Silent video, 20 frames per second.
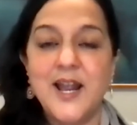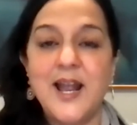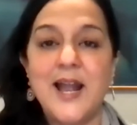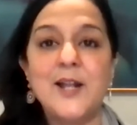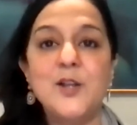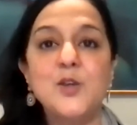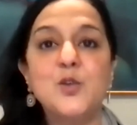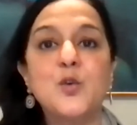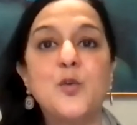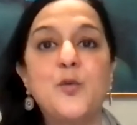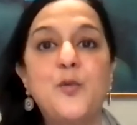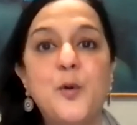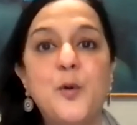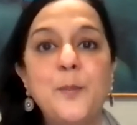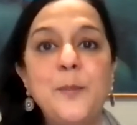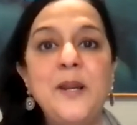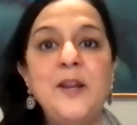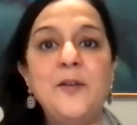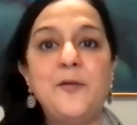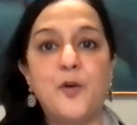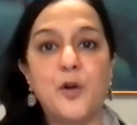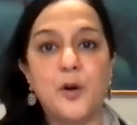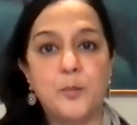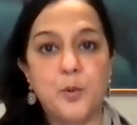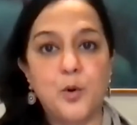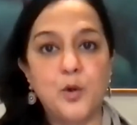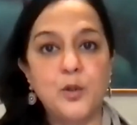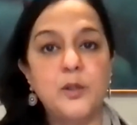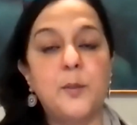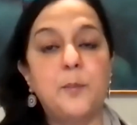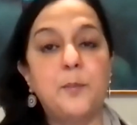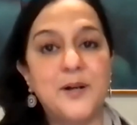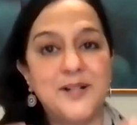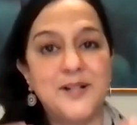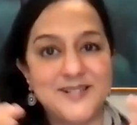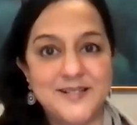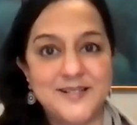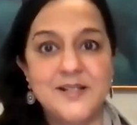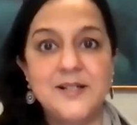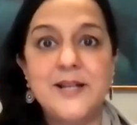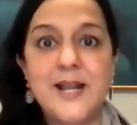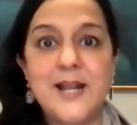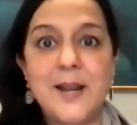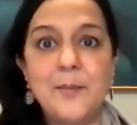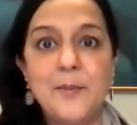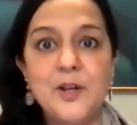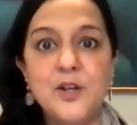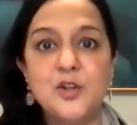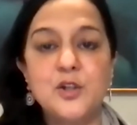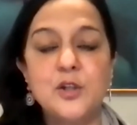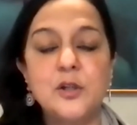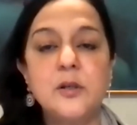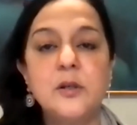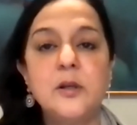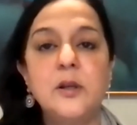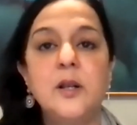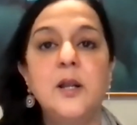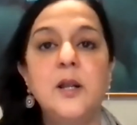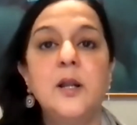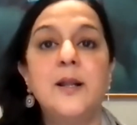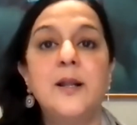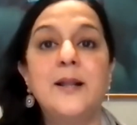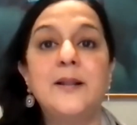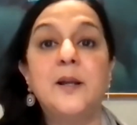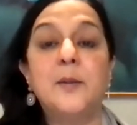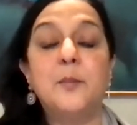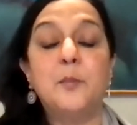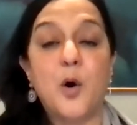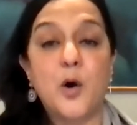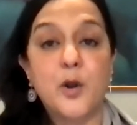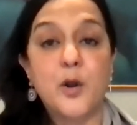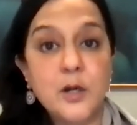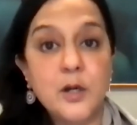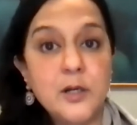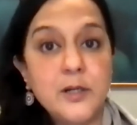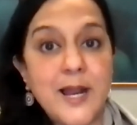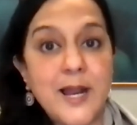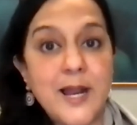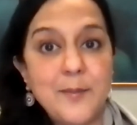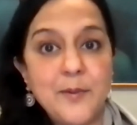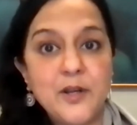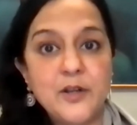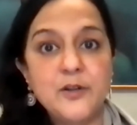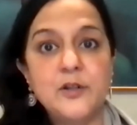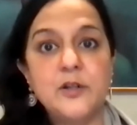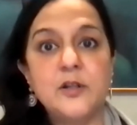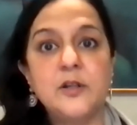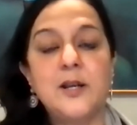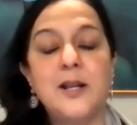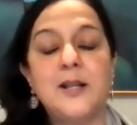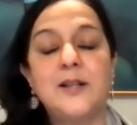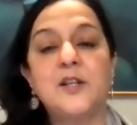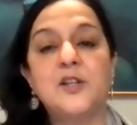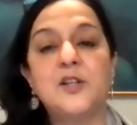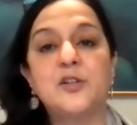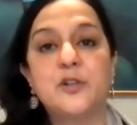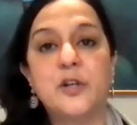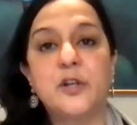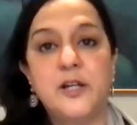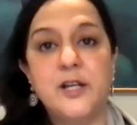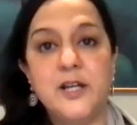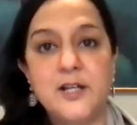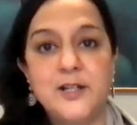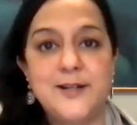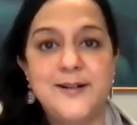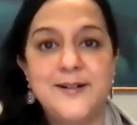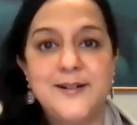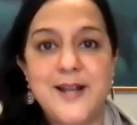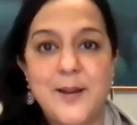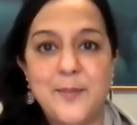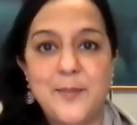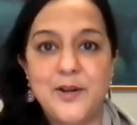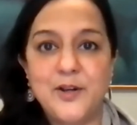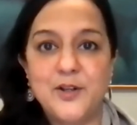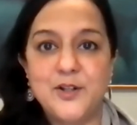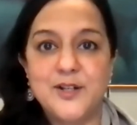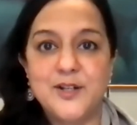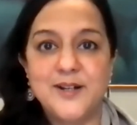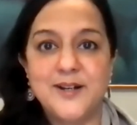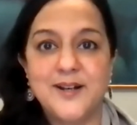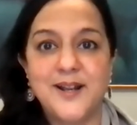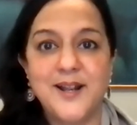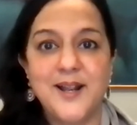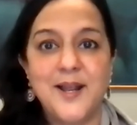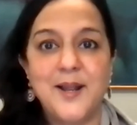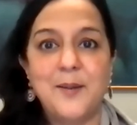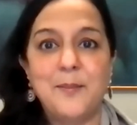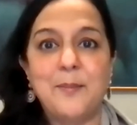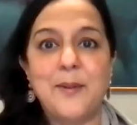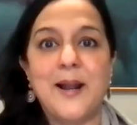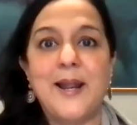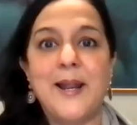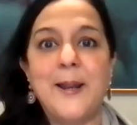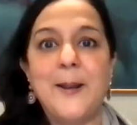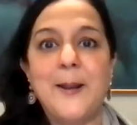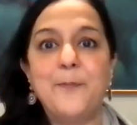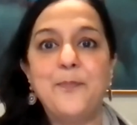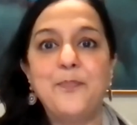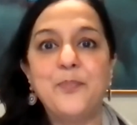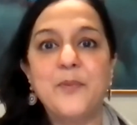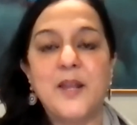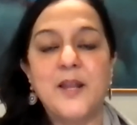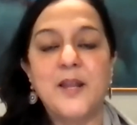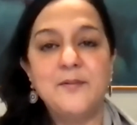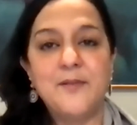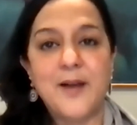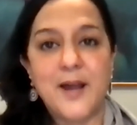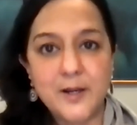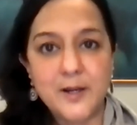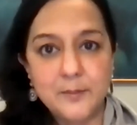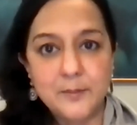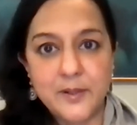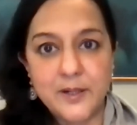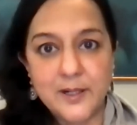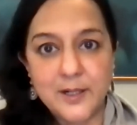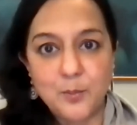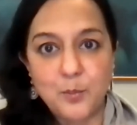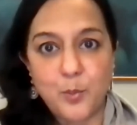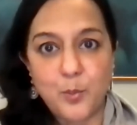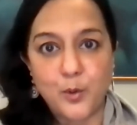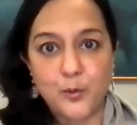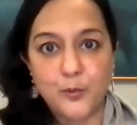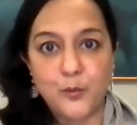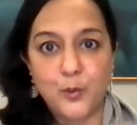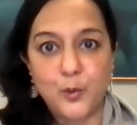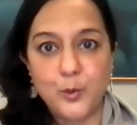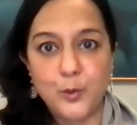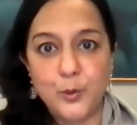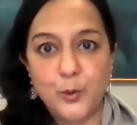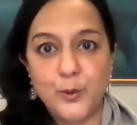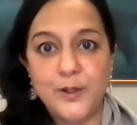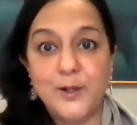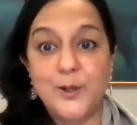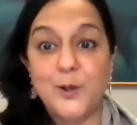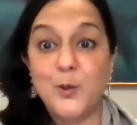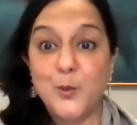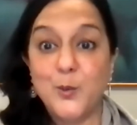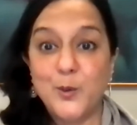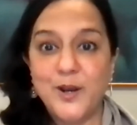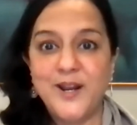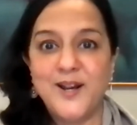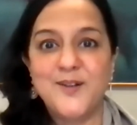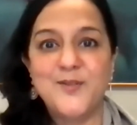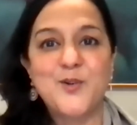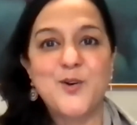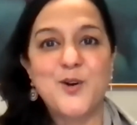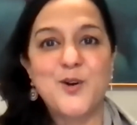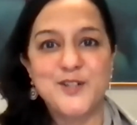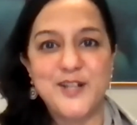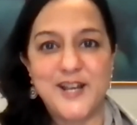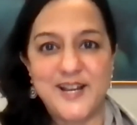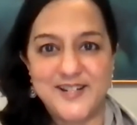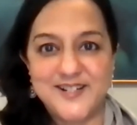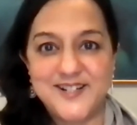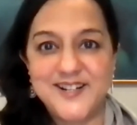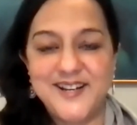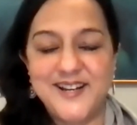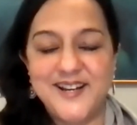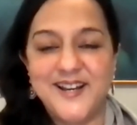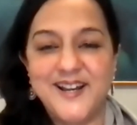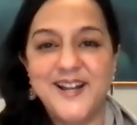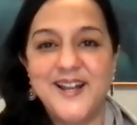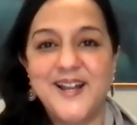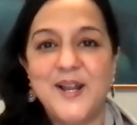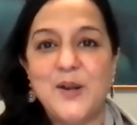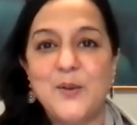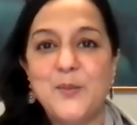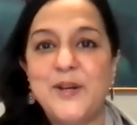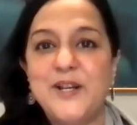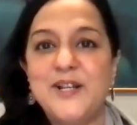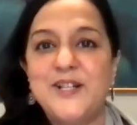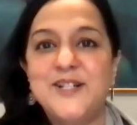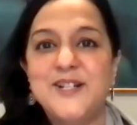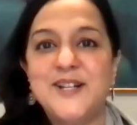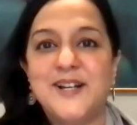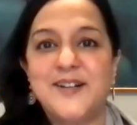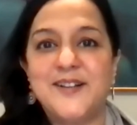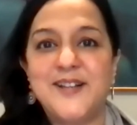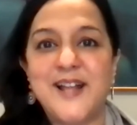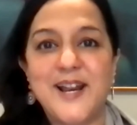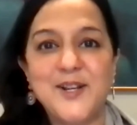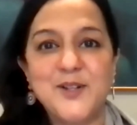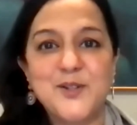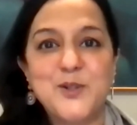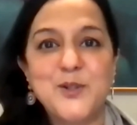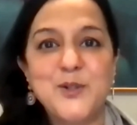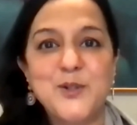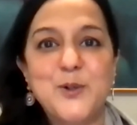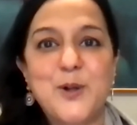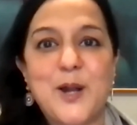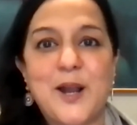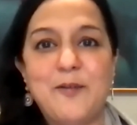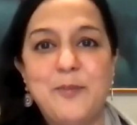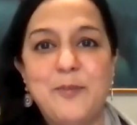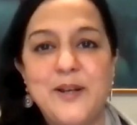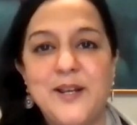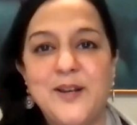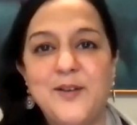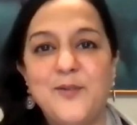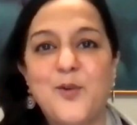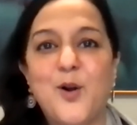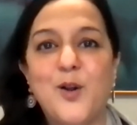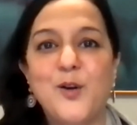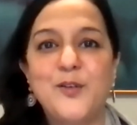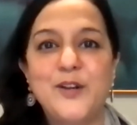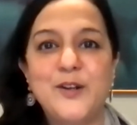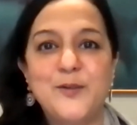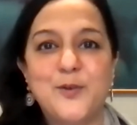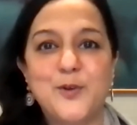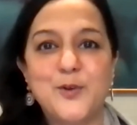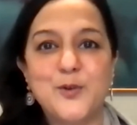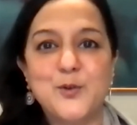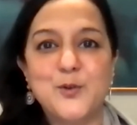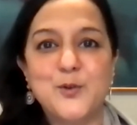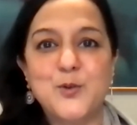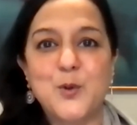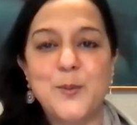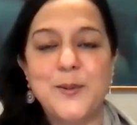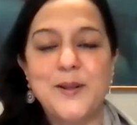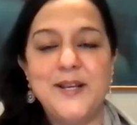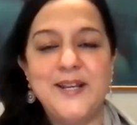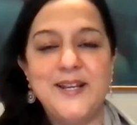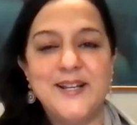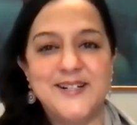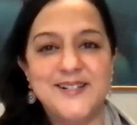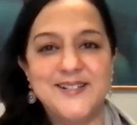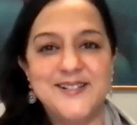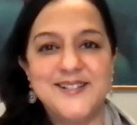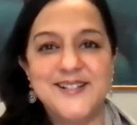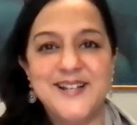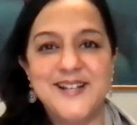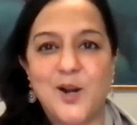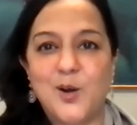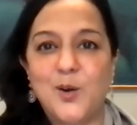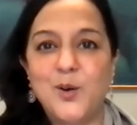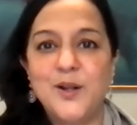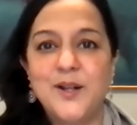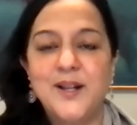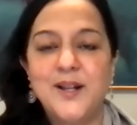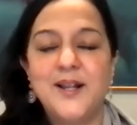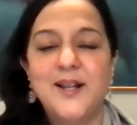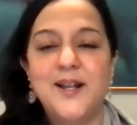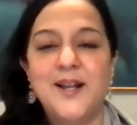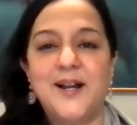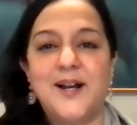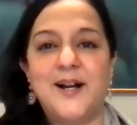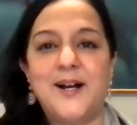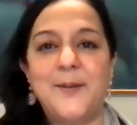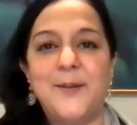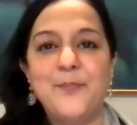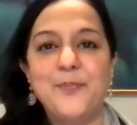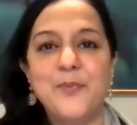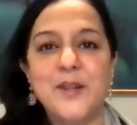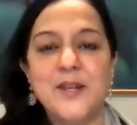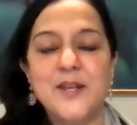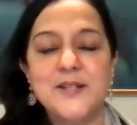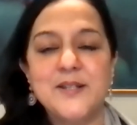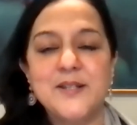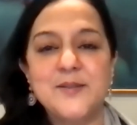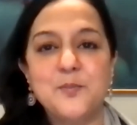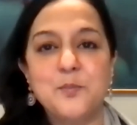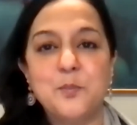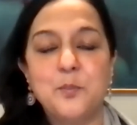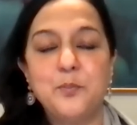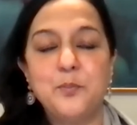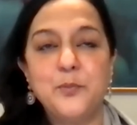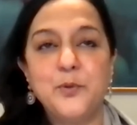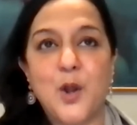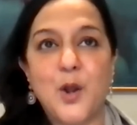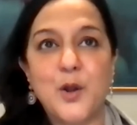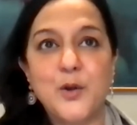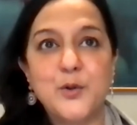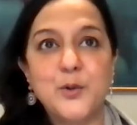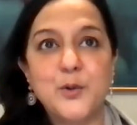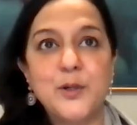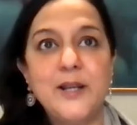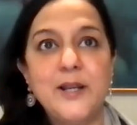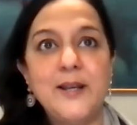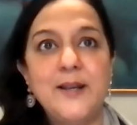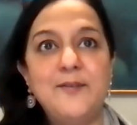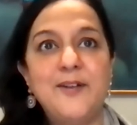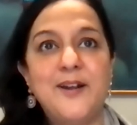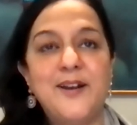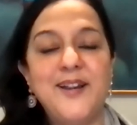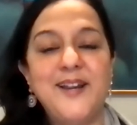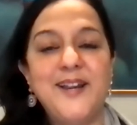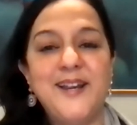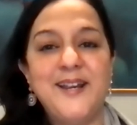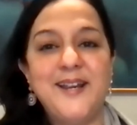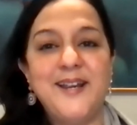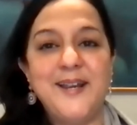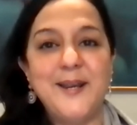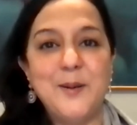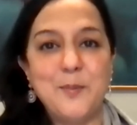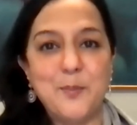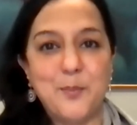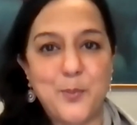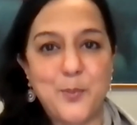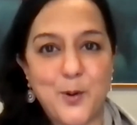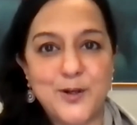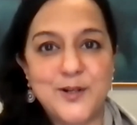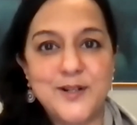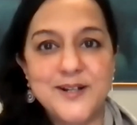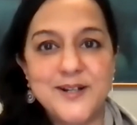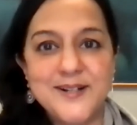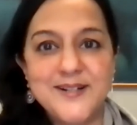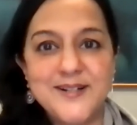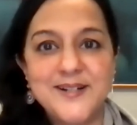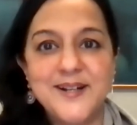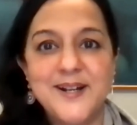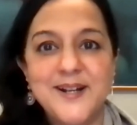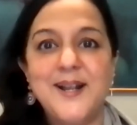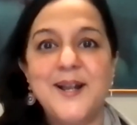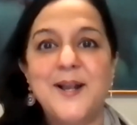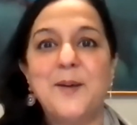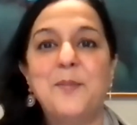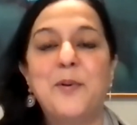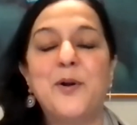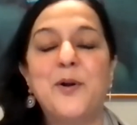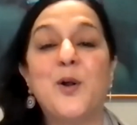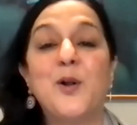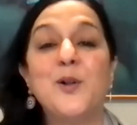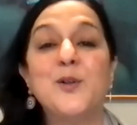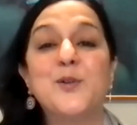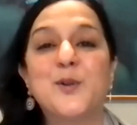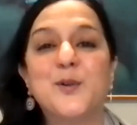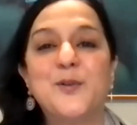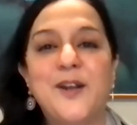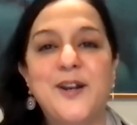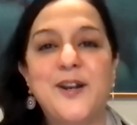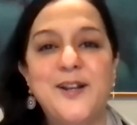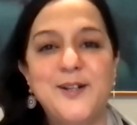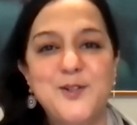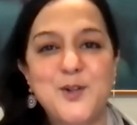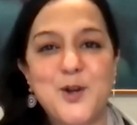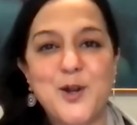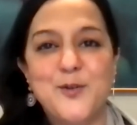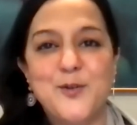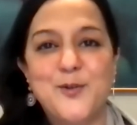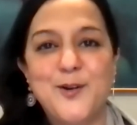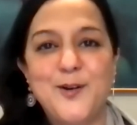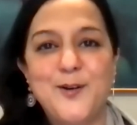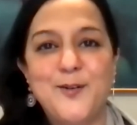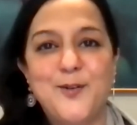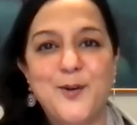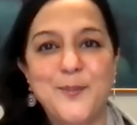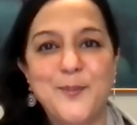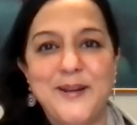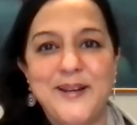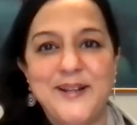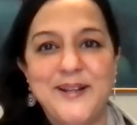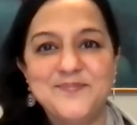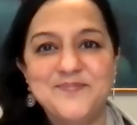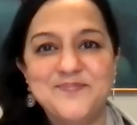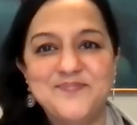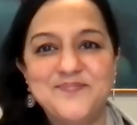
And so for me, for both the personal dimension, the moral dimension, and the strategic dimension, my environmental portfolio, including of course ATREE, which thanks to you I've been involved in for so many years now, is not only very important but also very joyful for me.